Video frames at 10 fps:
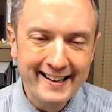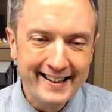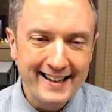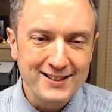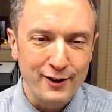
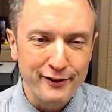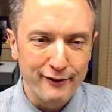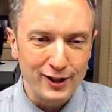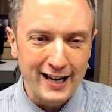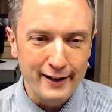That's our
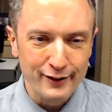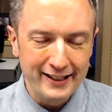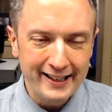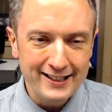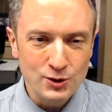favorite kind of a
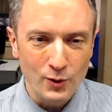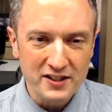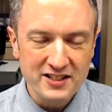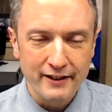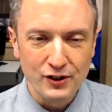day.
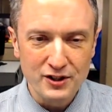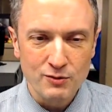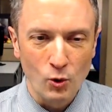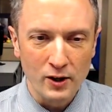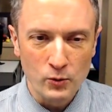27 this
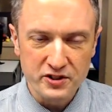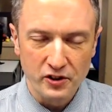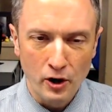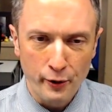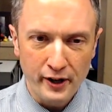morning was the
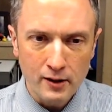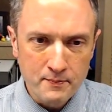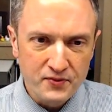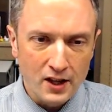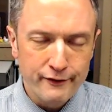low there,
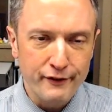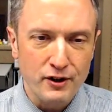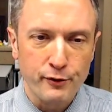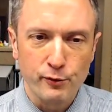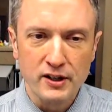
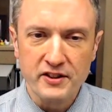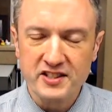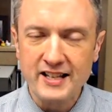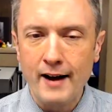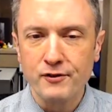53
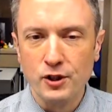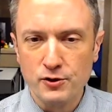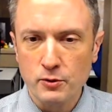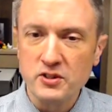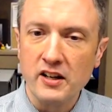this afternoon.
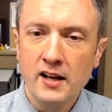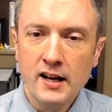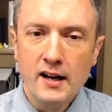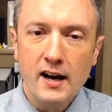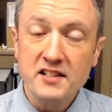So it was
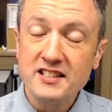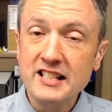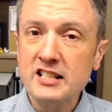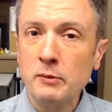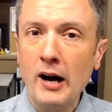a
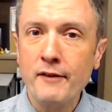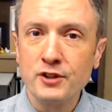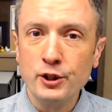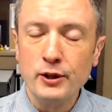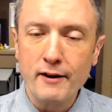seasonable
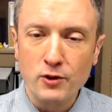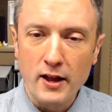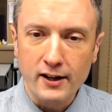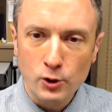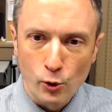afternoon after
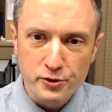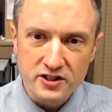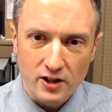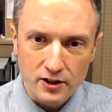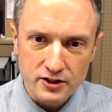that cold
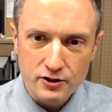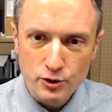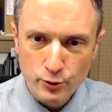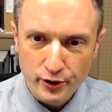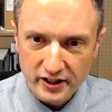start
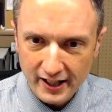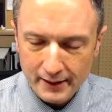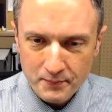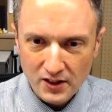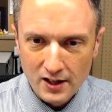to the
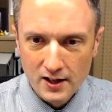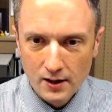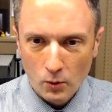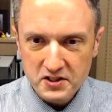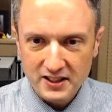day.
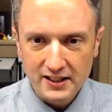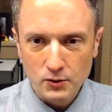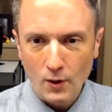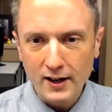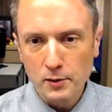Once again, the
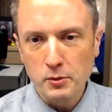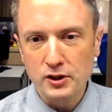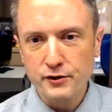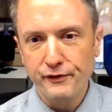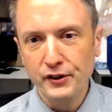record
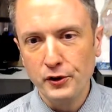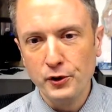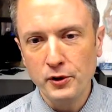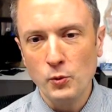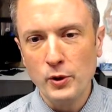books
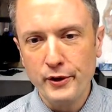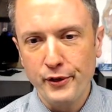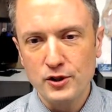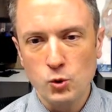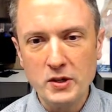filled
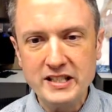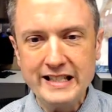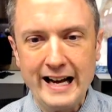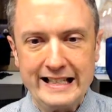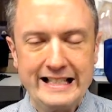with
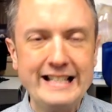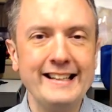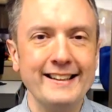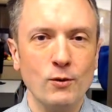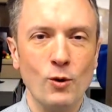
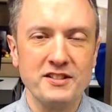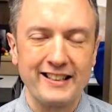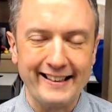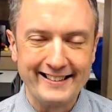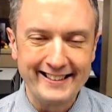2019 once
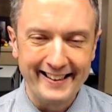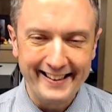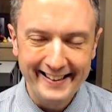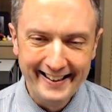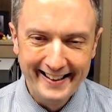again
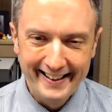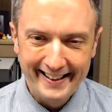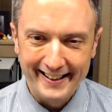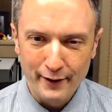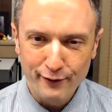today.
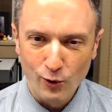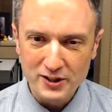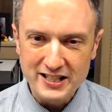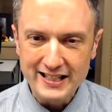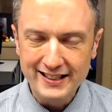
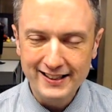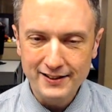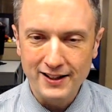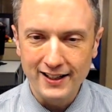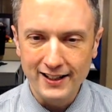14,
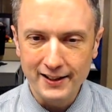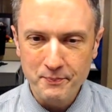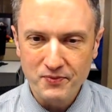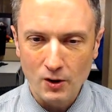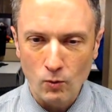the
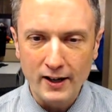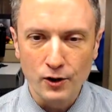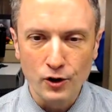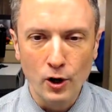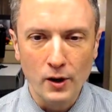record
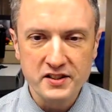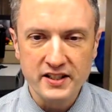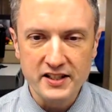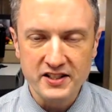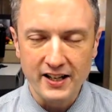low on
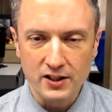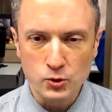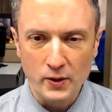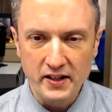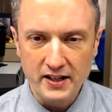today's date in
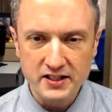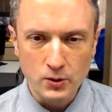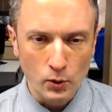2019.